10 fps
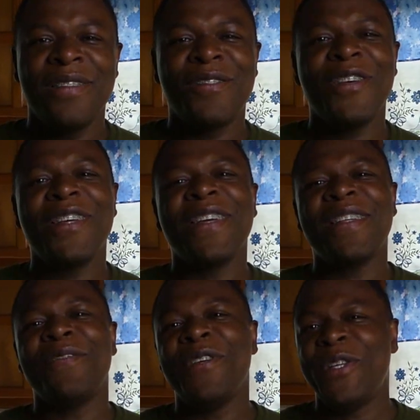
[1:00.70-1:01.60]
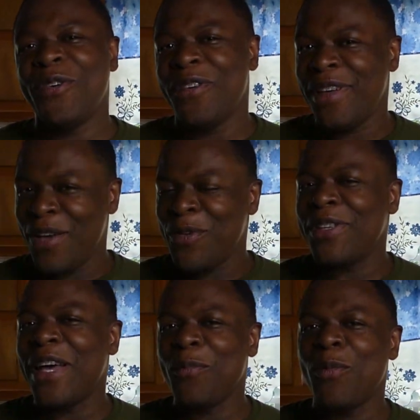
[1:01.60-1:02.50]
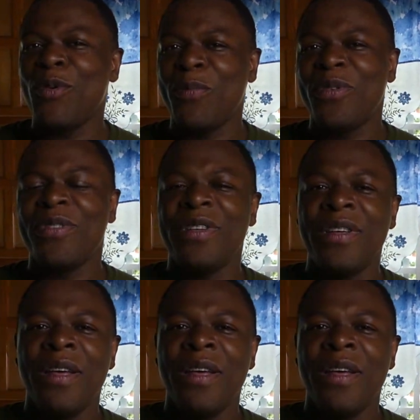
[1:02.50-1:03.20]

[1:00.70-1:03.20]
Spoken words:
so you can get a video every time we upload.